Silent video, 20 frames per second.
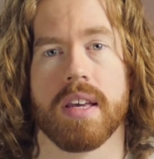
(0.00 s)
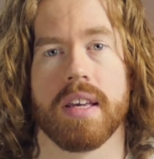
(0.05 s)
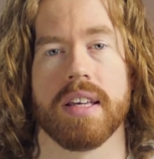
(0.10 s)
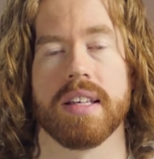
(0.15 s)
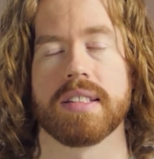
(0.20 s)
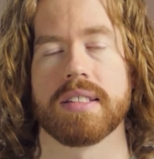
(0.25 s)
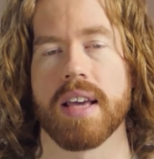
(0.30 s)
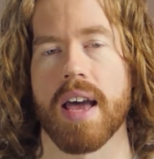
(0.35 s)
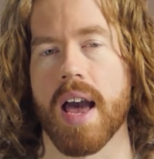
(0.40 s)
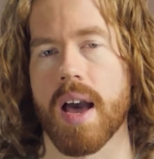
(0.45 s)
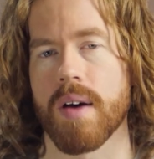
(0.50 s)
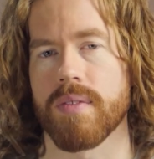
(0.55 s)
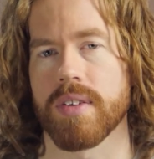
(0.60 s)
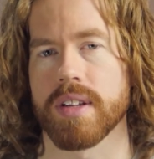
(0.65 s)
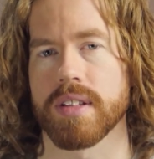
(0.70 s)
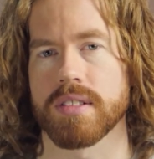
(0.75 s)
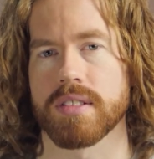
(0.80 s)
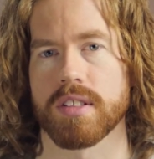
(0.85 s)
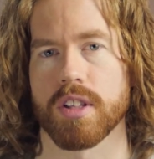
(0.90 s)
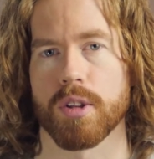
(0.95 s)
It's
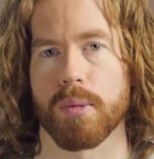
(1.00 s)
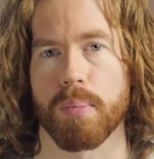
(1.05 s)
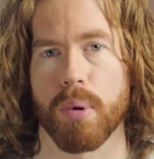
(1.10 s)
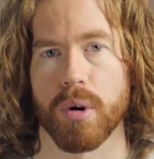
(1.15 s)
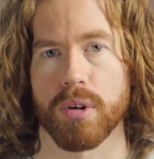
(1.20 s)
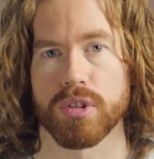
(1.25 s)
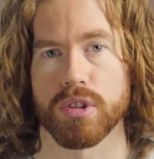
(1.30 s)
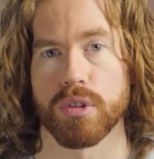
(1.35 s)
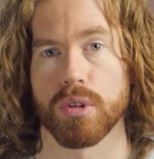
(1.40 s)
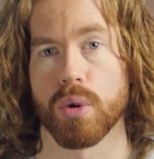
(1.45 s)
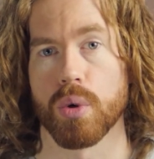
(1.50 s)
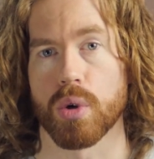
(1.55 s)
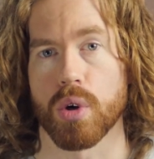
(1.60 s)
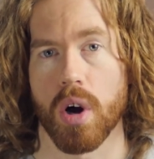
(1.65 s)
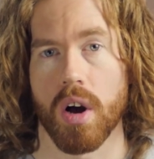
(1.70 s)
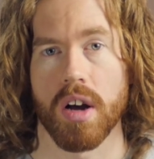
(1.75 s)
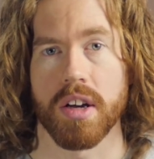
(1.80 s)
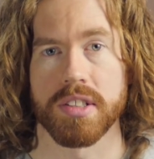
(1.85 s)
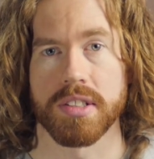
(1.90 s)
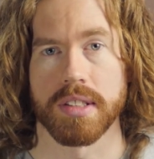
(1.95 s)
evidence that the person who
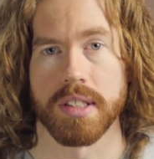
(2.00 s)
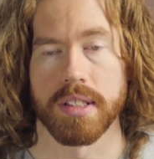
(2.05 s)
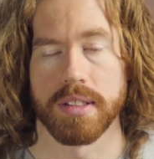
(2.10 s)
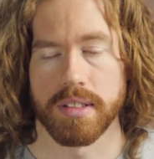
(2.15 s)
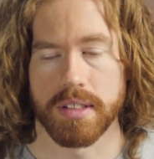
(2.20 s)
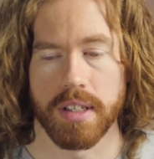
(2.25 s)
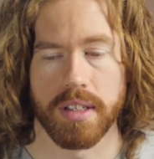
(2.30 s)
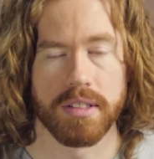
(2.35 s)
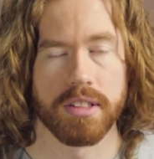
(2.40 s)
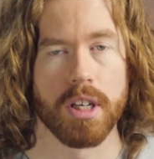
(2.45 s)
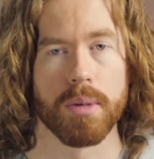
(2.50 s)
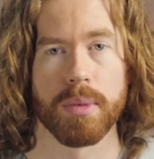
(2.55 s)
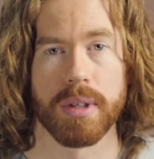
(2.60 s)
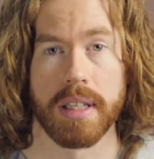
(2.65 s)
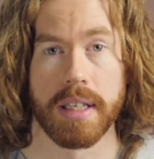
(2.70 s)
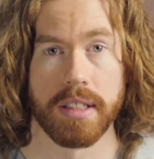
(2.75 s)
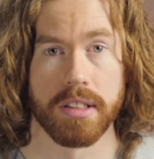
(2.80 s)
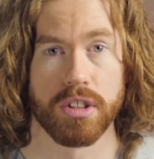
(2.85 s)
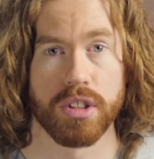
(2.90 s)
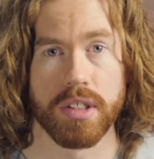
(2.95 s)
caused it, say someone
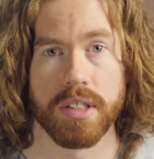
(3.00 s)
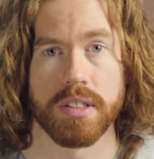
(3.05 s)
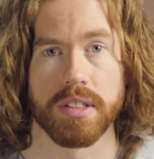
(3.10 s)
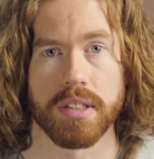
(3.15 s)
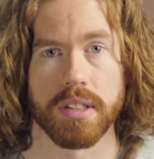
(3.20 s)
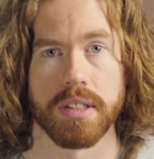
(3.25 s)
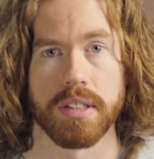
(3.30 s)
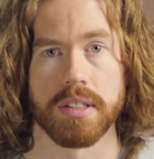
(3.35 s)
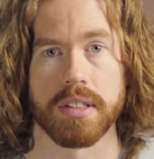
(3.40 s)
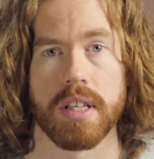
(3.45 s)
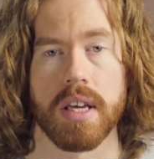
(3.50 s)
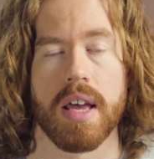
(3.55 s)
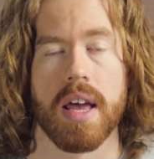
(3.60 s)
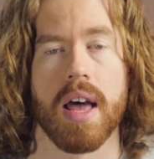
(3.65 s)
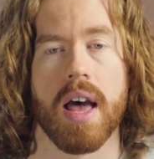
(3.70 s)
like Jesus,